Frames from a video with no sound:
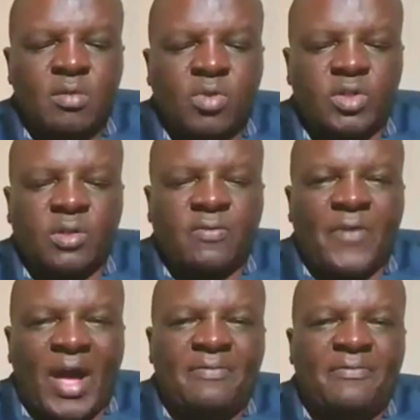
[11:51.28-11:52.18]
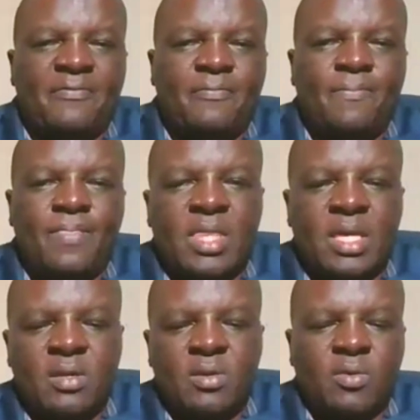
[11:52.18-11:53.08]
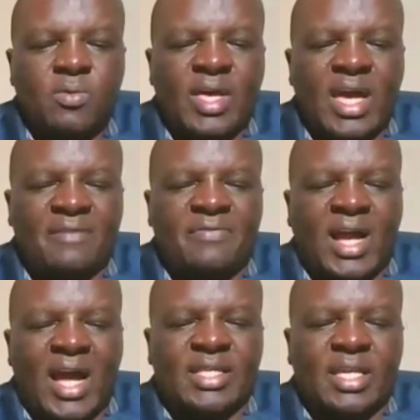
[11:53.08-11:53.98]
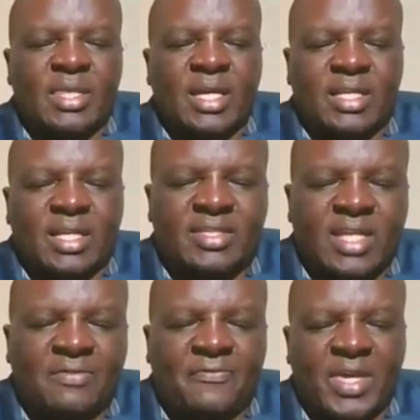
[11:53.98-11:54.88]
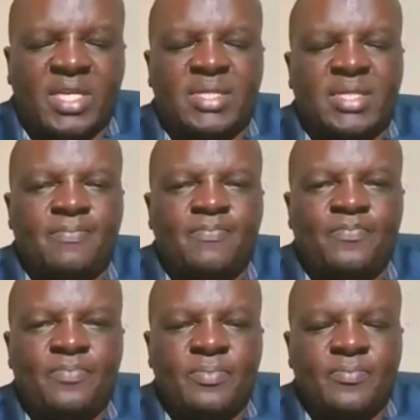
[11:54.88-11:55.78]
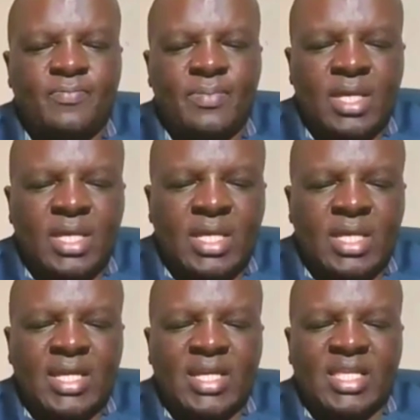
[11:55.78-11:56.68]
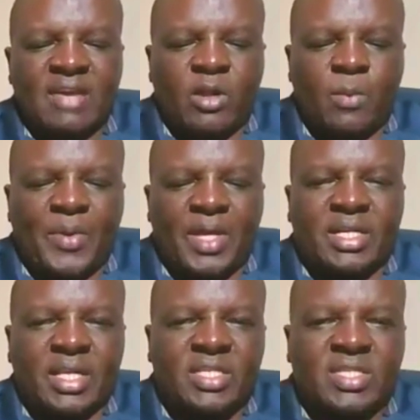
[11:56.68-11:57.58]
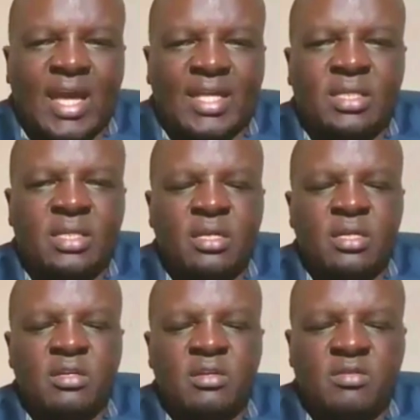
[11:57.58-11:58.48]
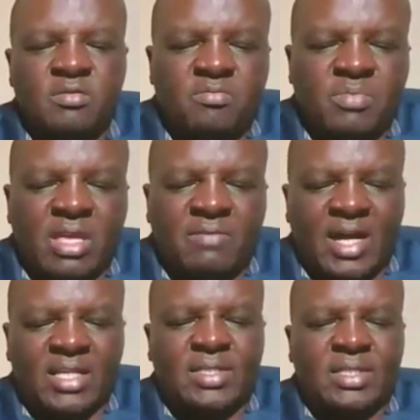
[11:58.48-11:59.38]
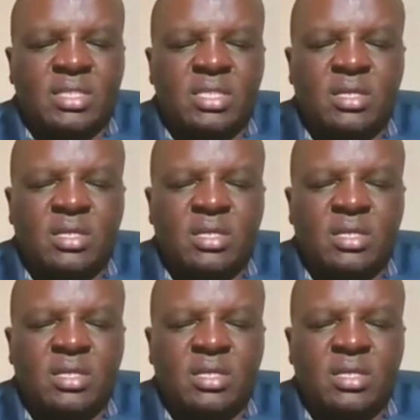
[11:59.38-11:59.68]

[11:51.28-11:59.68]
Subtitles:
Module 5, we have guarding the Christian faith, developing Christian believers,